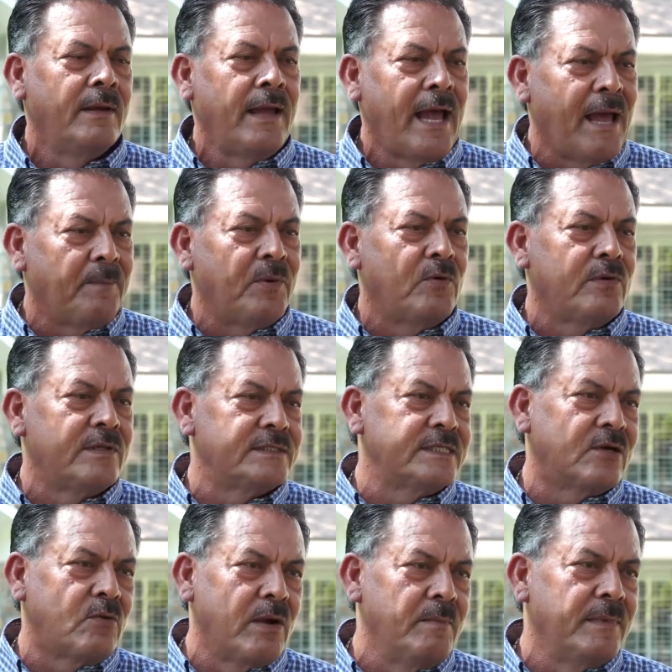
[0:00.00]
happy with this
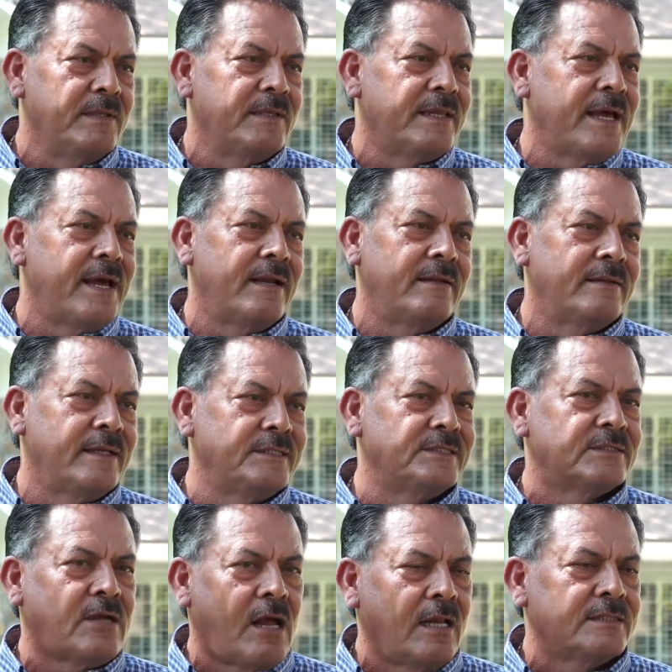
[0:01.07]
equipment that they
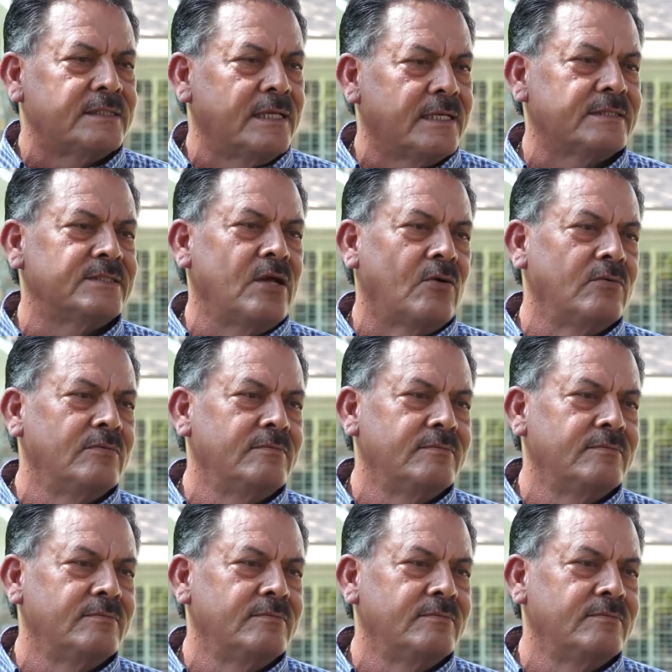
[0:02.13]
just call us and let us know.